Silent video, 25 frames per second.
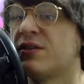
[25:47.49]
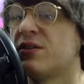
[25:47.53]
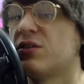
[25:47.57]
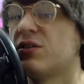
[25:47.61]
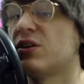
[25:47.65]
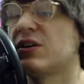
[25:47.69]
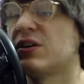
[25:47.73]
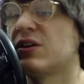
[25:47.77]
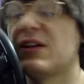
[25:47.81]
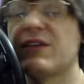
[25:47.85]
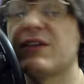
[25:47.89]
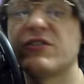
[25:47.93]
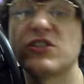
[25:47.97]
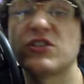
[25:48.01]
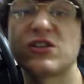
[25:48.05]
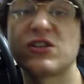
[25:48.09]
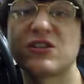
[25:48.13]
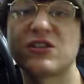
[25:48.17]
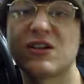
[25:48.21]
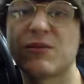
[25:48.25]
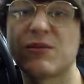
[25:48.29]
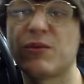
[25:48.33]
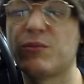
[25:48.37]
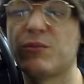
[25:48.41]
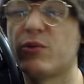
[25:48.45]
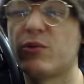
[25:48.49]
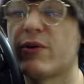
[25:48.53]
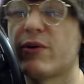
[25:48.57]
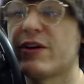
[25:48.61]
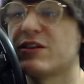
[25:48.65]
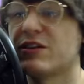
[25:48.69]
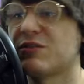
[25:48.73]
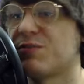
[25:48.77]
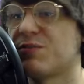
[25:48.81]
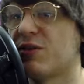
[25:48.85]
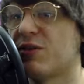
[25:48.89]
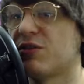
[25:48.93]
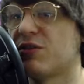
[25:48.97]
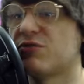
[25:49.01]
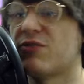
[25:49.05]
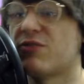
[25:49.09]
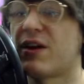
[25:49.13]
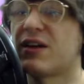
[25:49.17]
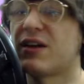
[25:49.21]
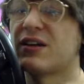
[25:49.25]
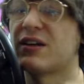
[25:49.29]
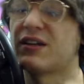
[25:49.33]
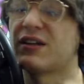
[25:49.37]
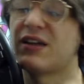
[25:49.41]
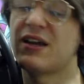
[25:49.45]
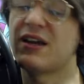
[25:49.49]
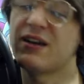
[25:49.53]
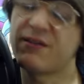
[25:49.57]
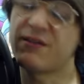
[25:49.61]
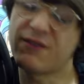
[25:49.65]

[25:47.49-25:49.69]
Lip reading: You can even just summon Blue Eyes Spirit Dragon again.